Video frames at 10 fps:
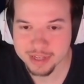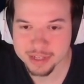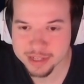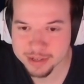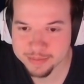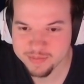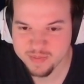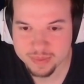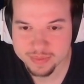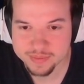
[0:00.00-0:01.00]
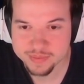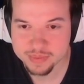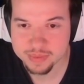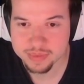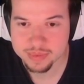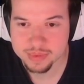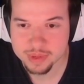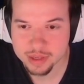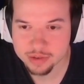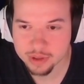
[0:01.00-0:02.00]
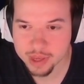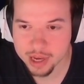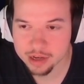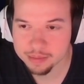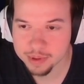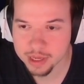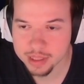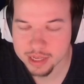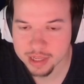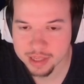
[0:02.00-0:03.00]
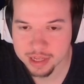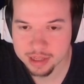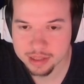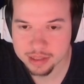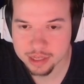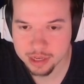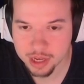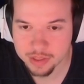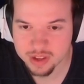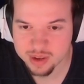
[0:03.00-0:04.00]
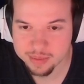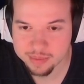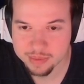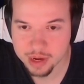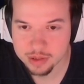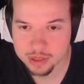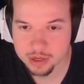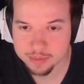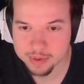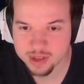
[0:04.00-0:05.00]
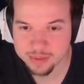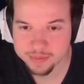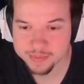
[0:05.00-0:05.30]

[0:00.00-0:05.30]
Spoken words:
Indeed. Either that or playing a deck that did nothing that I was going to build.